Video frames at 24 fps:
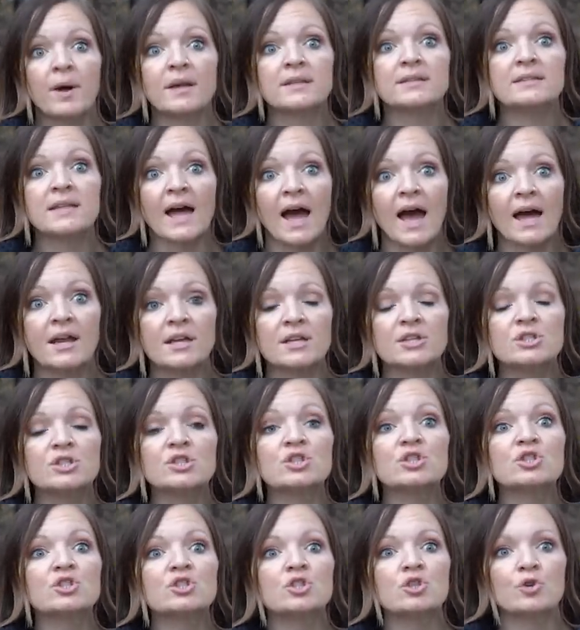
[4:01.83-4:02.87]
My dad is
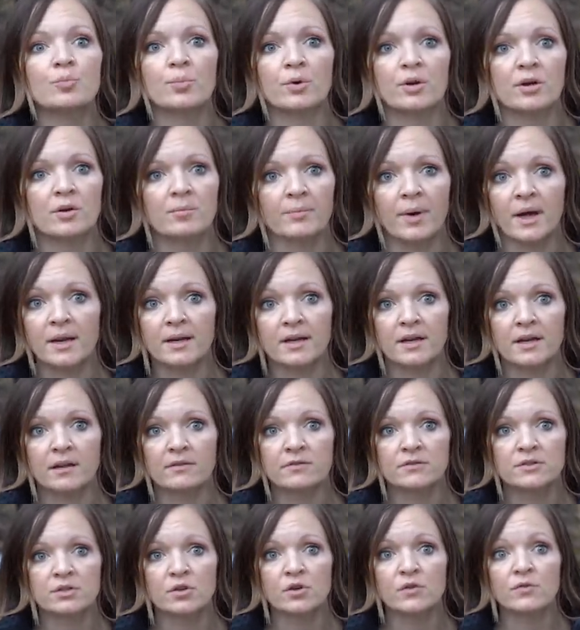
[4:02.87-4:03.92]
super
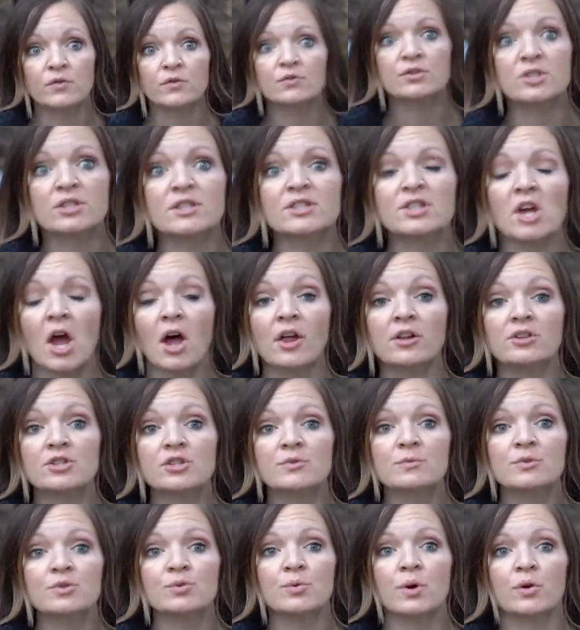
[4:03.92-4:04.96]
competitive, so if you just challenge
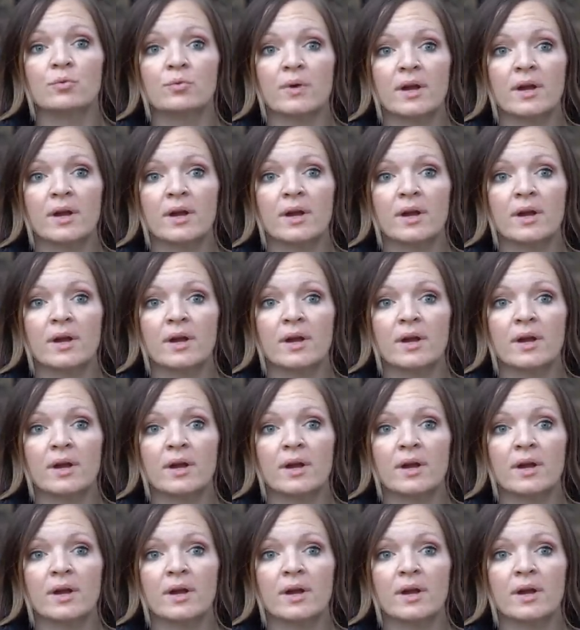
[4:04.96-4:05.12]
him to a